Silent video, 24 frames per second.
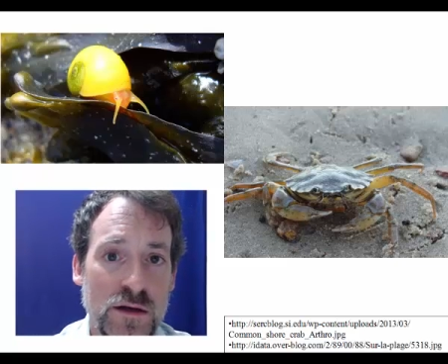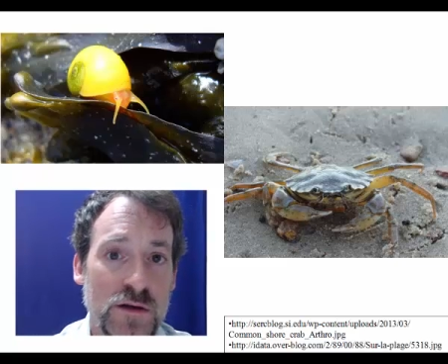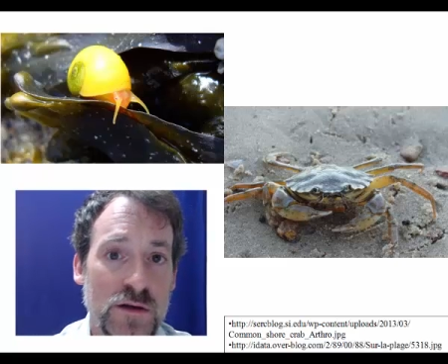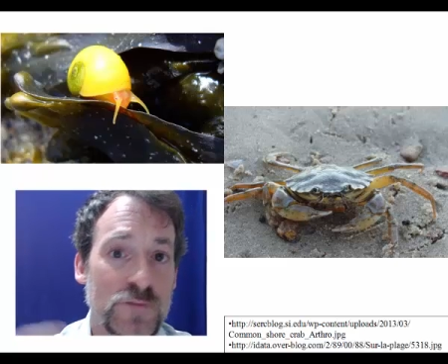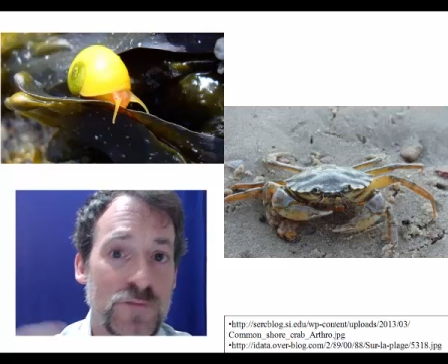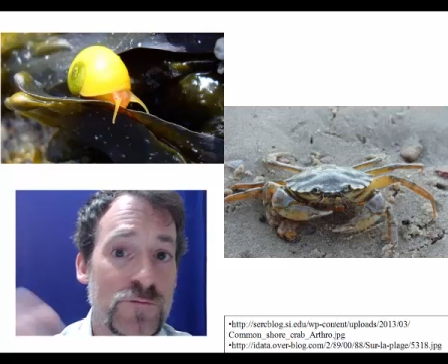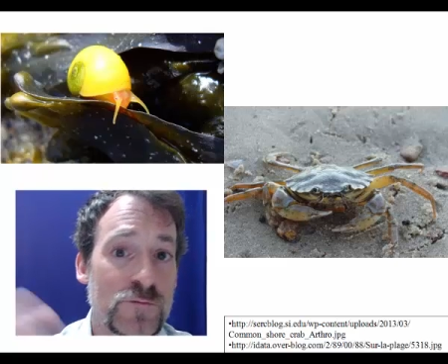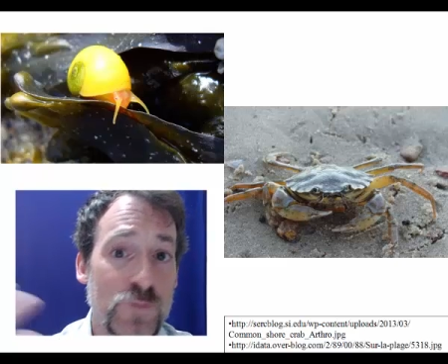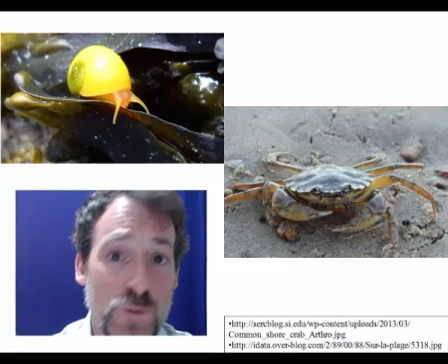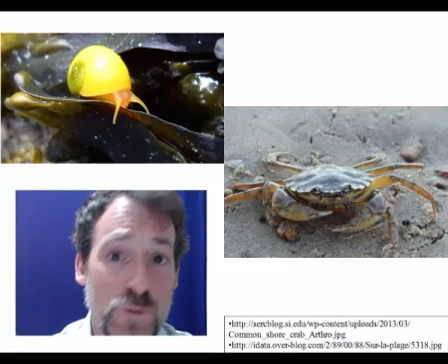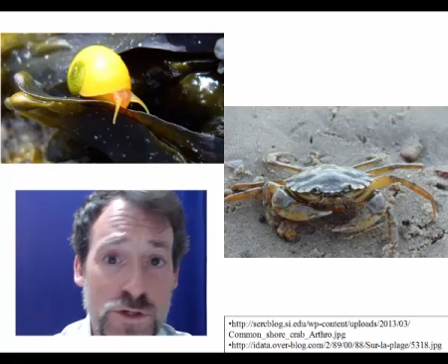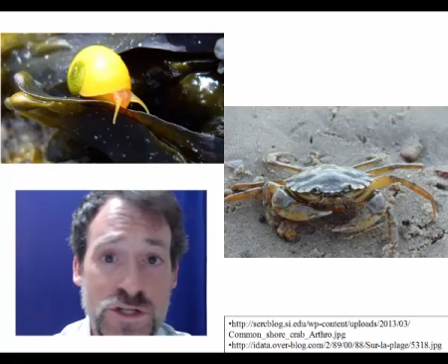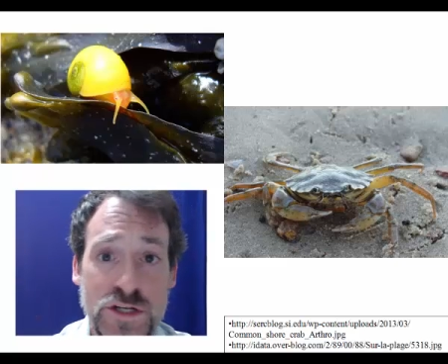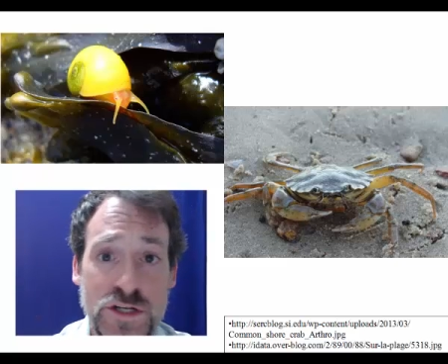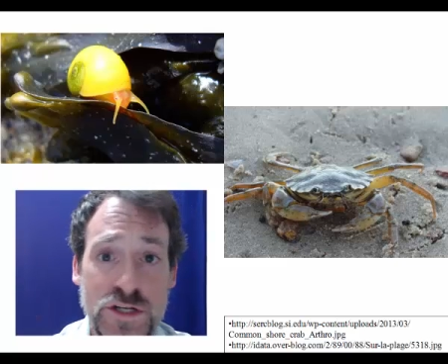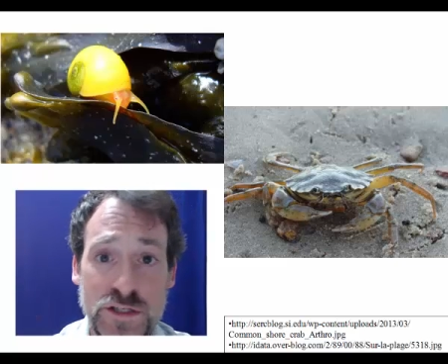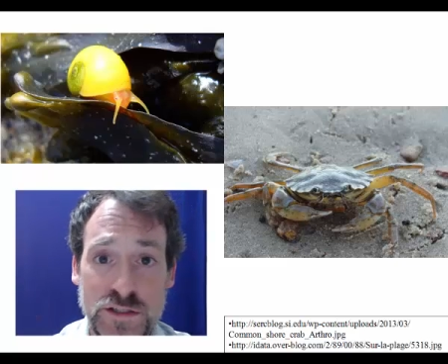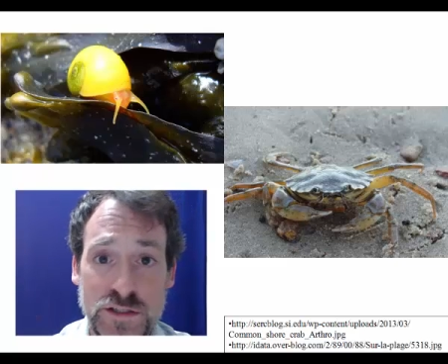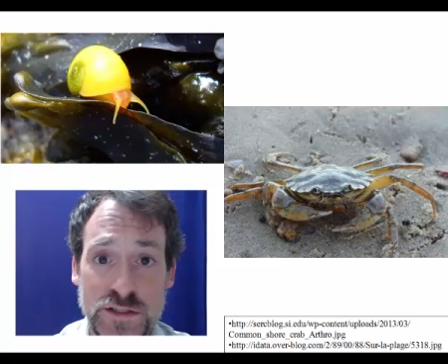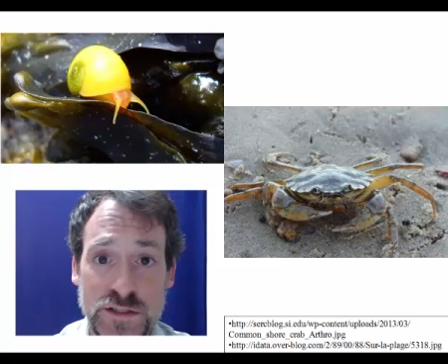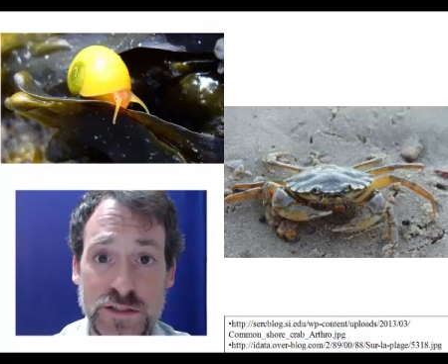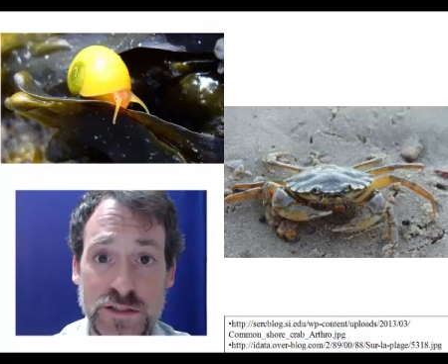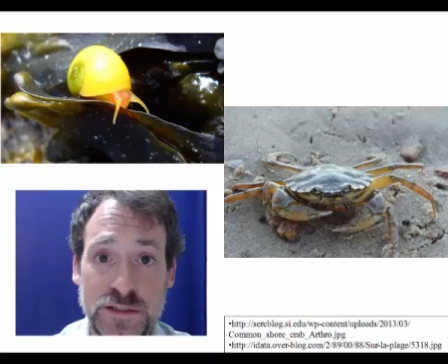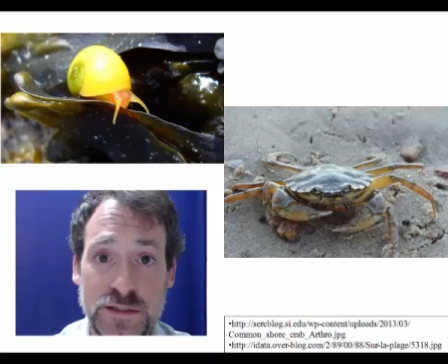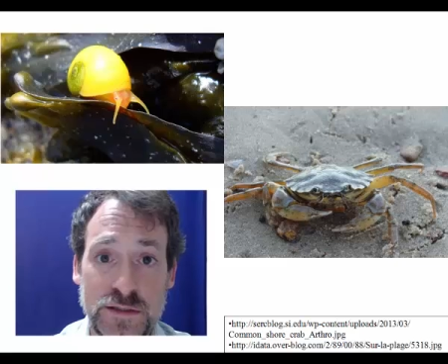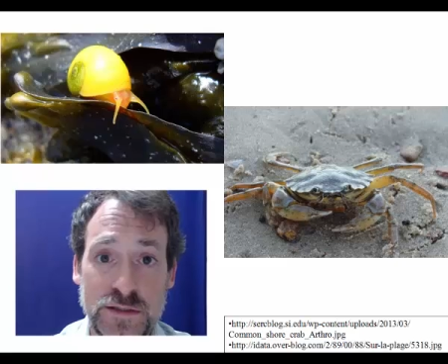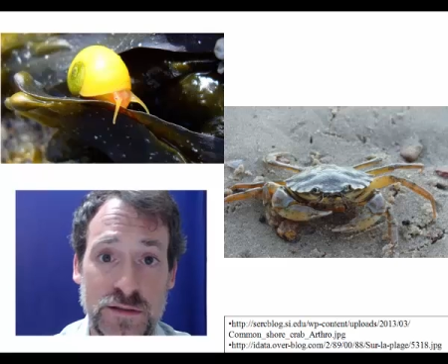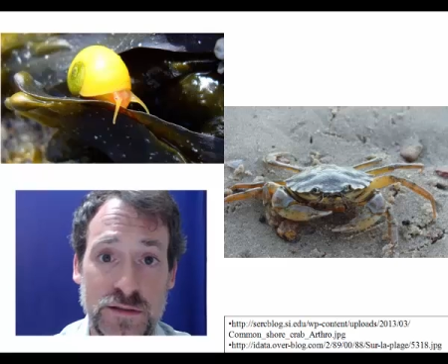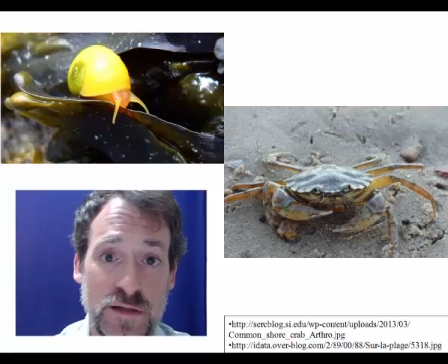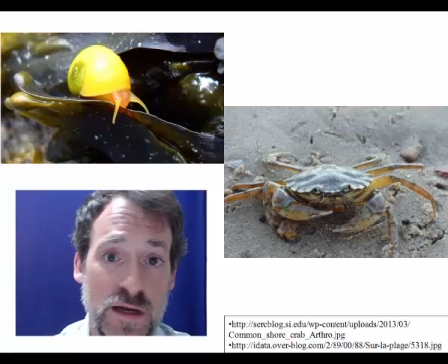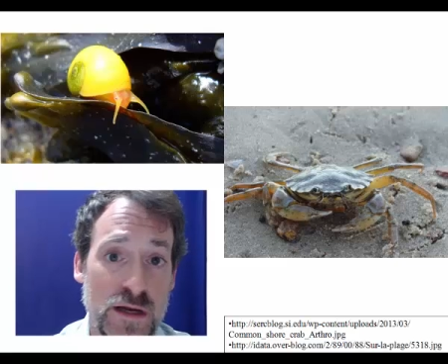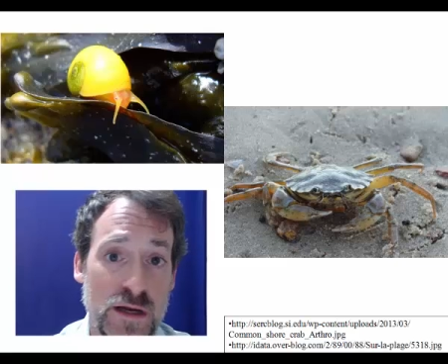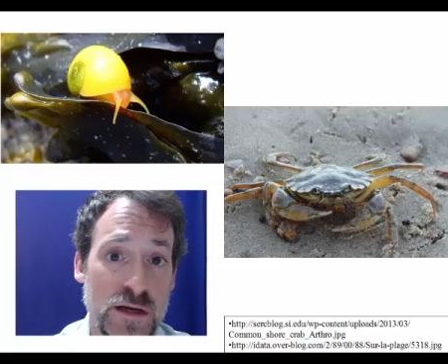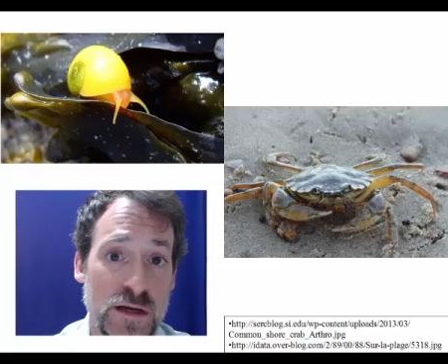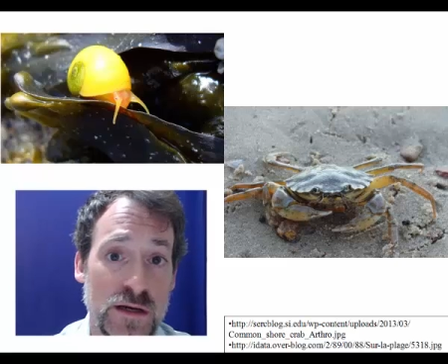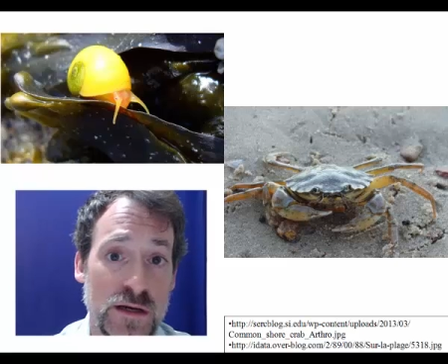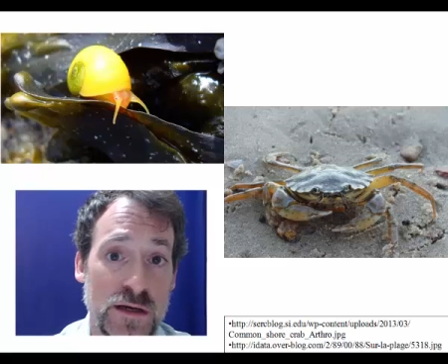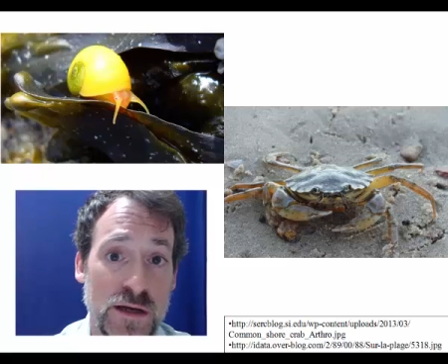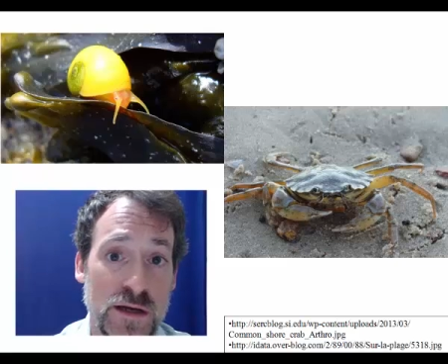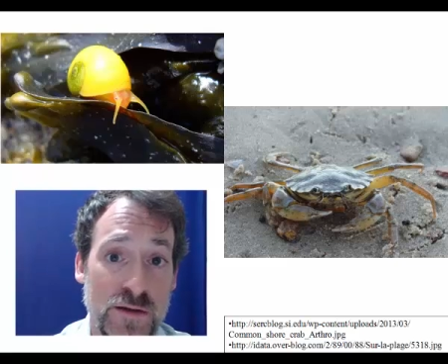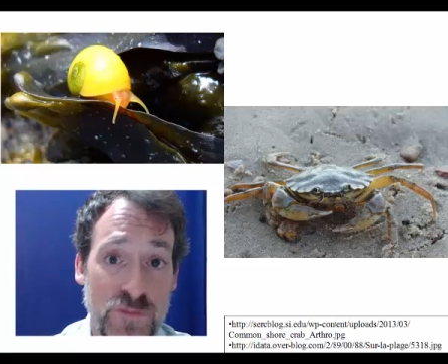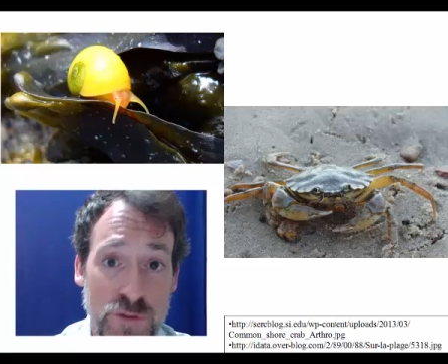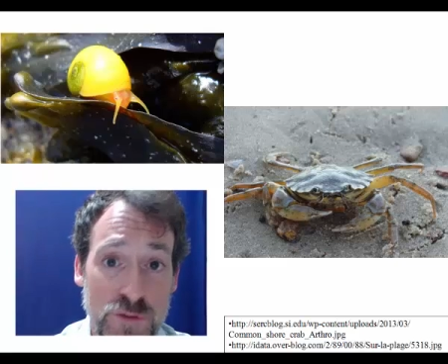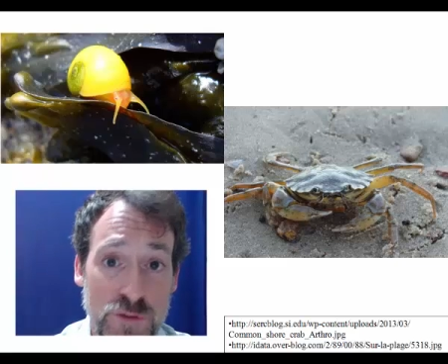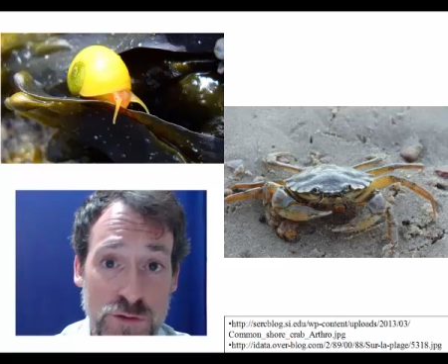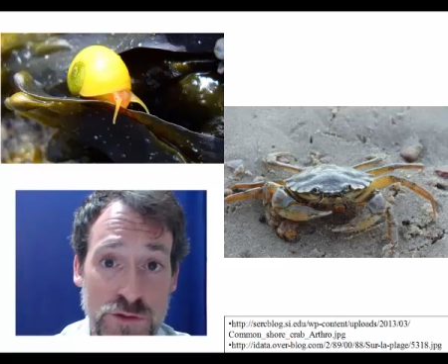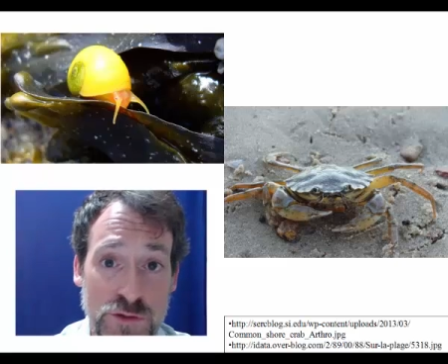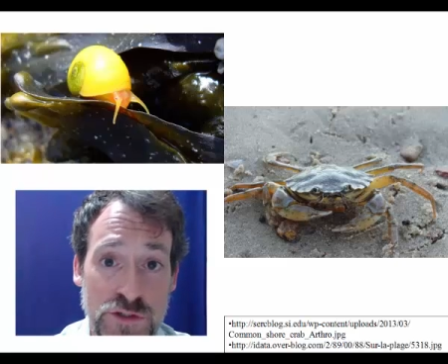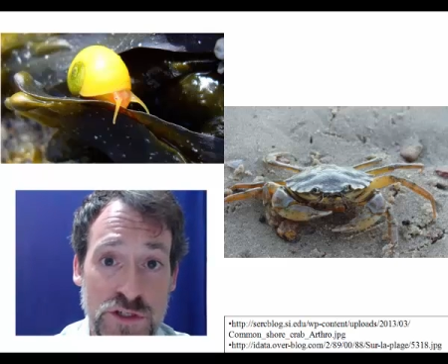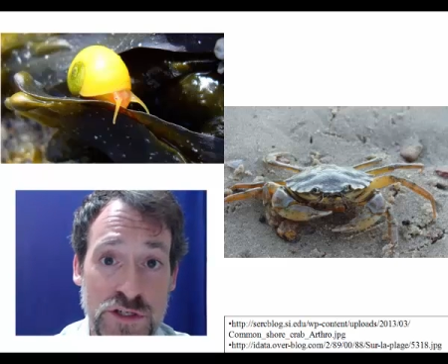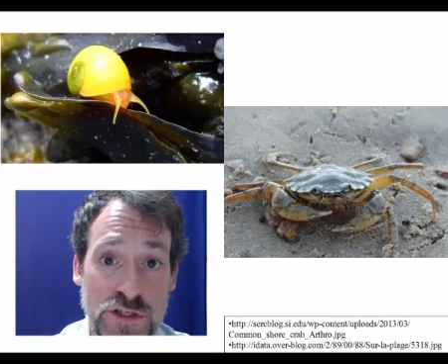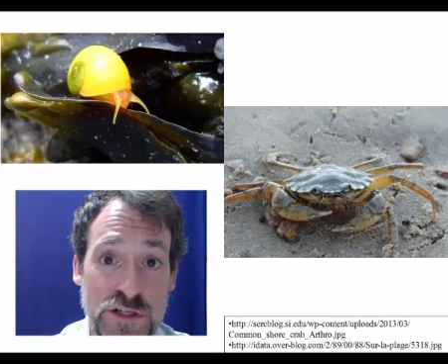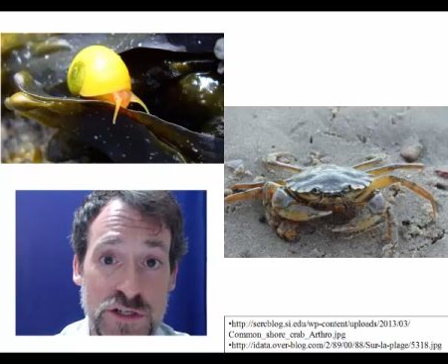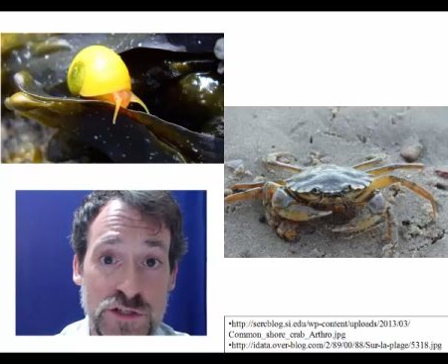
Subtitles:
Unfortunately, evolution